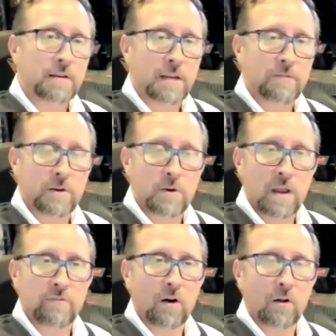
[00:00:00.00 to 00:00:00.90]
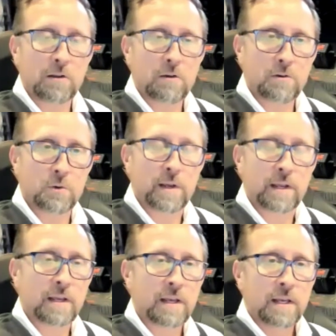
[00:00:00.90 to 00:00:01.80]
If all you're
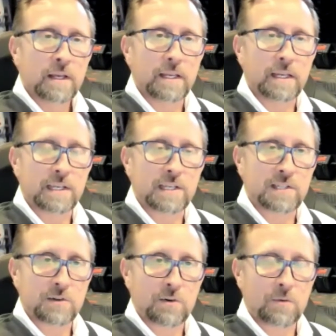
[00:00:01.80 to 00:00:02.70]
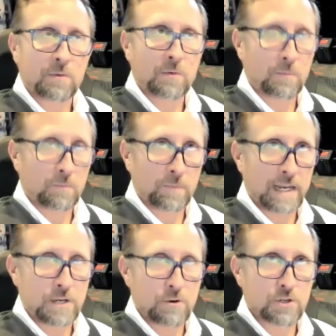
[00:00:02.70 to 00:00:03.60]
doing is,
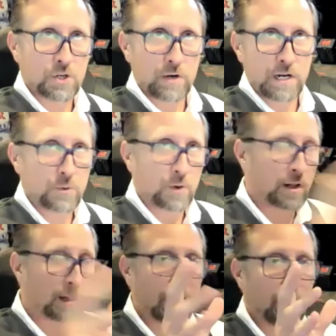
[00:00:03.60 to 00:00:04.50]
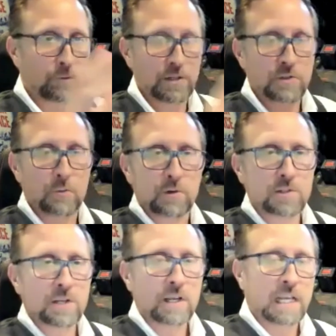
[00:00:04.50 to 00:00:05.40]
in your journey to a cloud
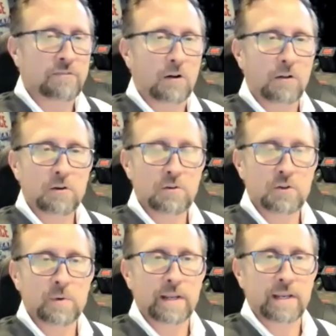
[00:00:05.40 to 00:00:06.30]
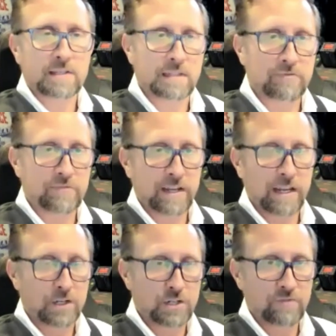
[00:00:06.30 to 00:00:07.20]
resource, if all you're doing is lifting
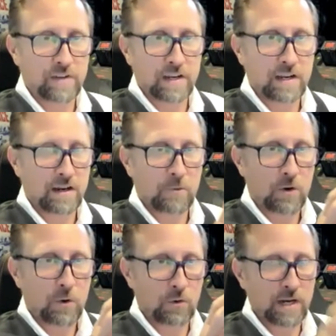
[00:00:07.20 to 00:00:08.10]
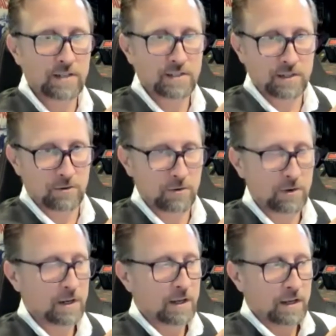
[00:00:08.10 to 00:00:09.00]
and shifting your data center
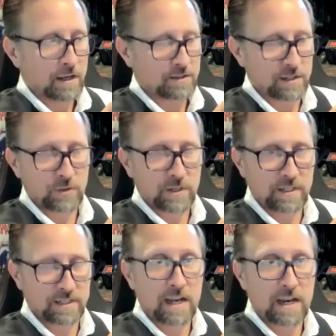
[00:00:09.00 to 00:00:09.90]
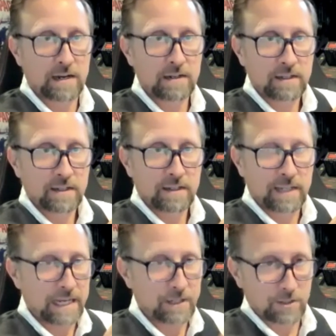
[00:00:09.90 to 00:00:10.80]
centric design
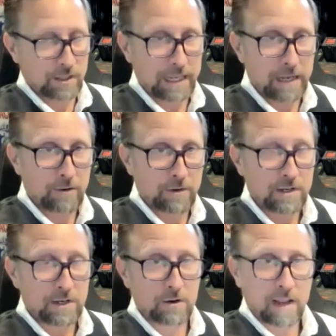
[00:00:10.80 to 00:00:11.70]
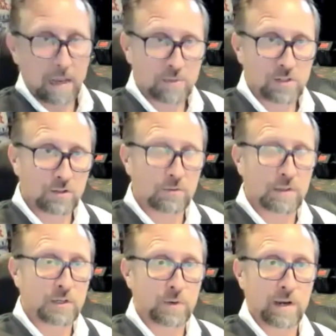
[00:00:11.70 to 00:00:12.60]
into the cloud, you're absolutely
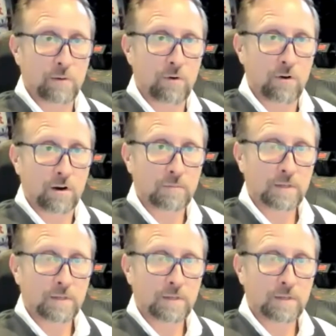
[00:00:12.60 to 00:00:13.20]
doing it wrong.